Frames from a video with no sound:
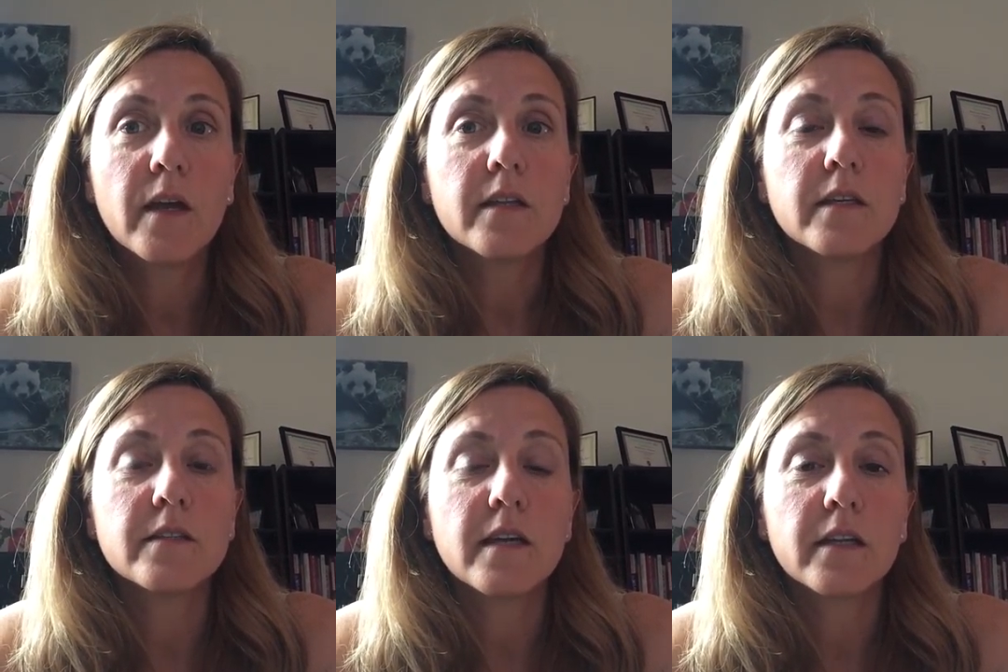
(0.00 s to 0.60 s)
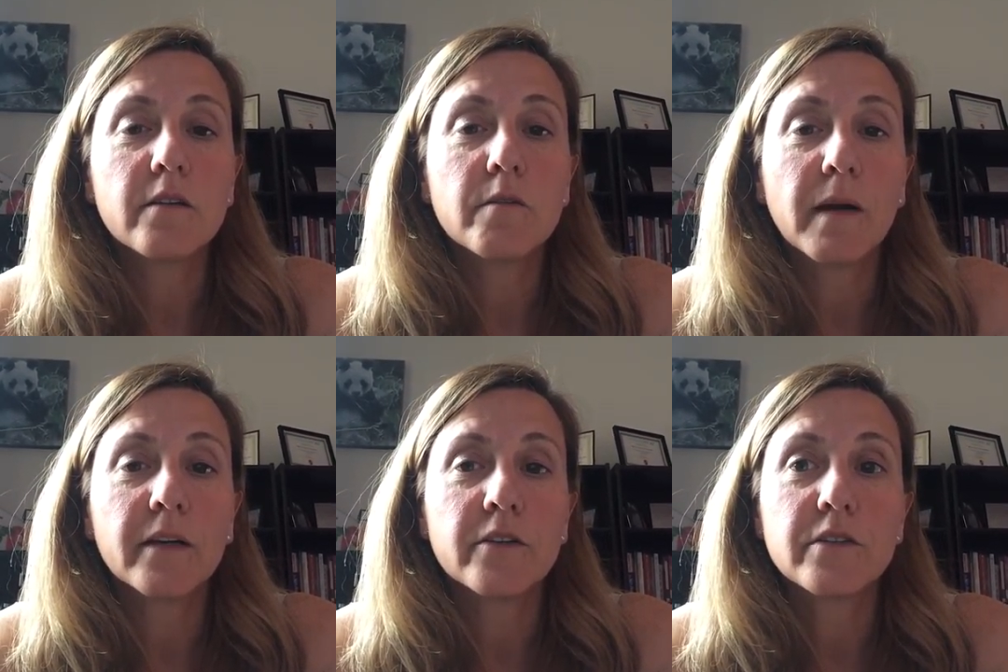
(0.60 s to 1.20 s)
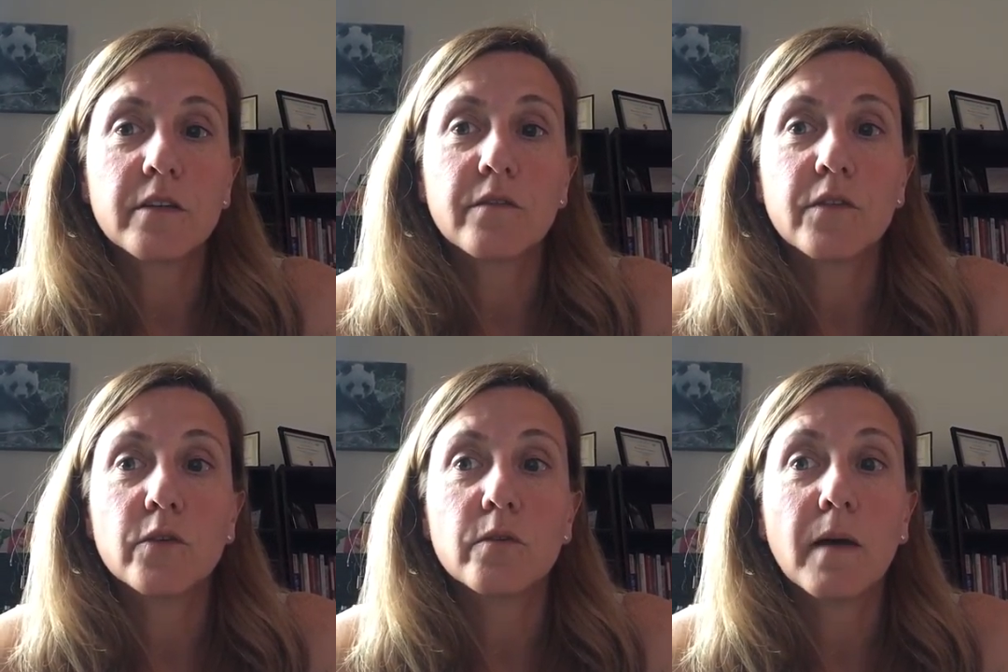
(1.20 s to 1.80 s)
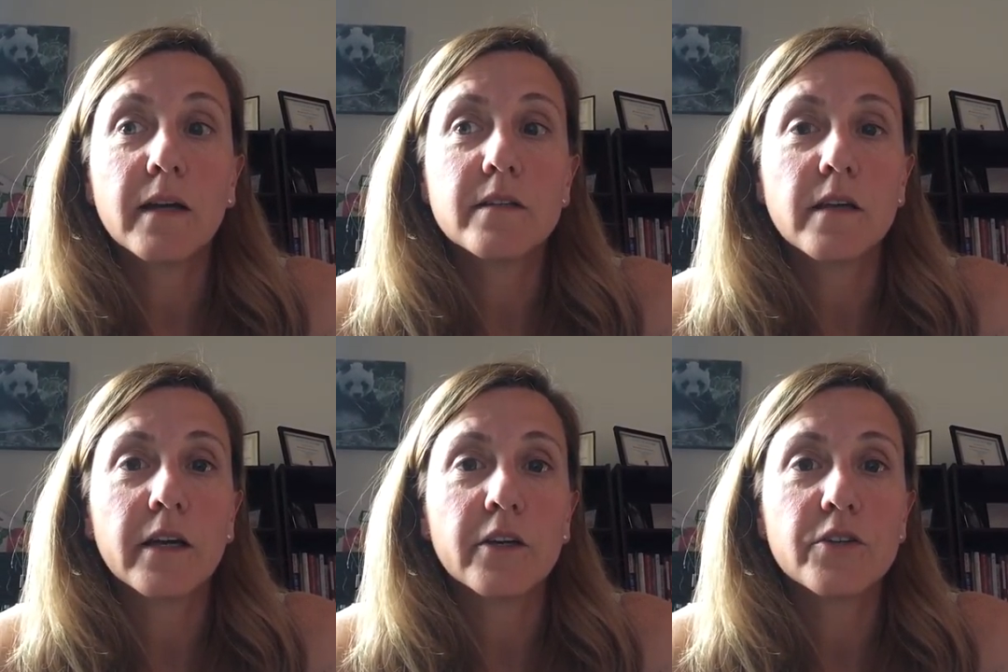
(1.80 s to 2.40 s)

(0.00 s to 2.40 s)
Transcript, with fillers: These daily reminders have fueled my desire